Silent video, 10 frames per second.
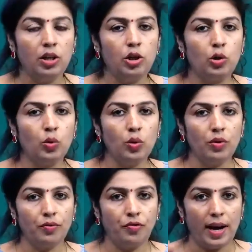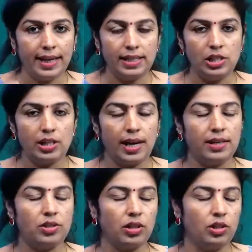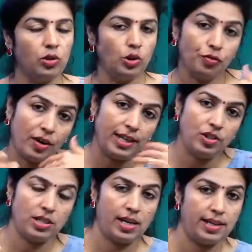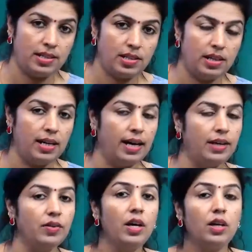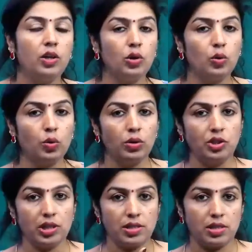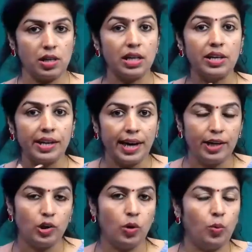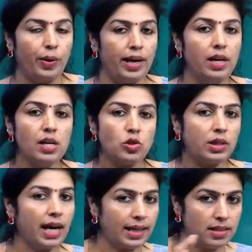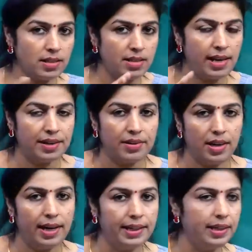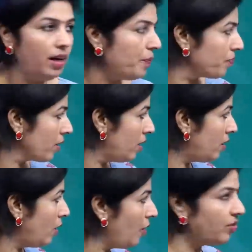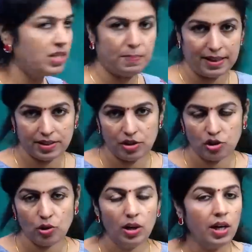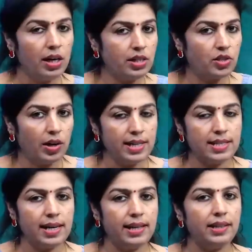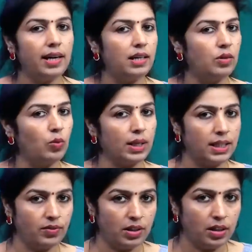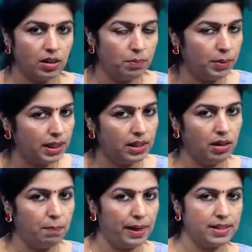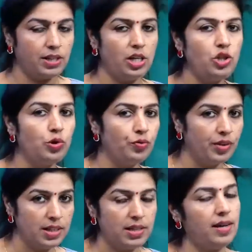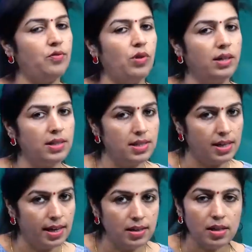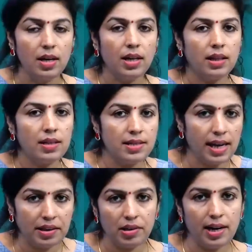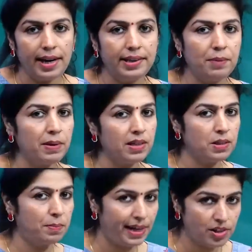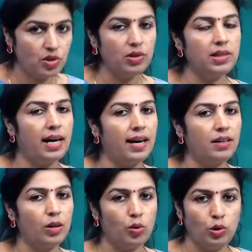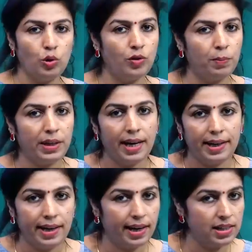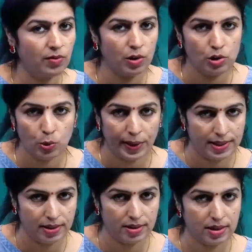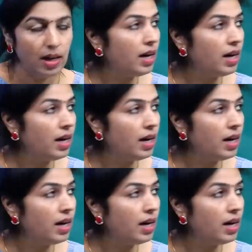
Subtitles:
You find and you find a taste in life. You just create your way. So that is the central idea of this passage. So it's already said that whatever be the passage, you first have to understand the central idea, because based on that alone you will be getting at least 1 or 2 questions.